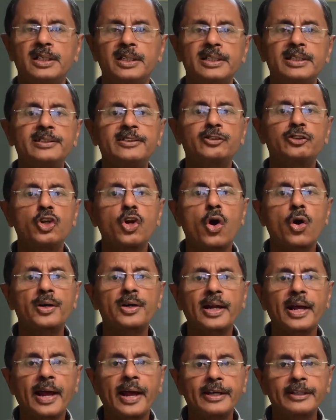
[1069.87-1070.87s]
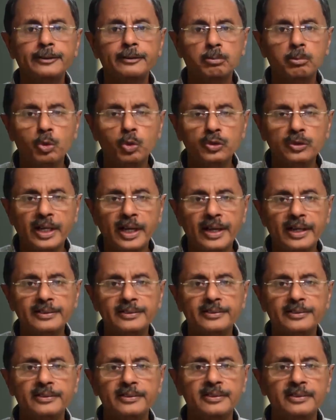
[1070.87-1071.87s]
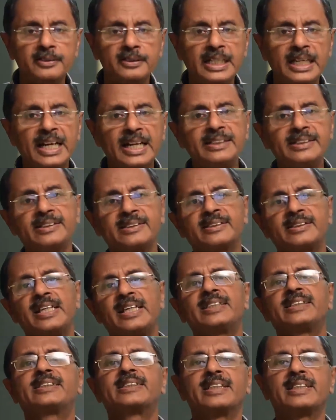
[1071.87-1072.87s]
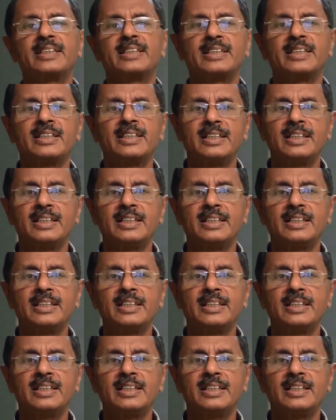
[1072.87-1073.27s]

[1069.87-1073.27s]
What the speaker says: is not as smooth as the legislation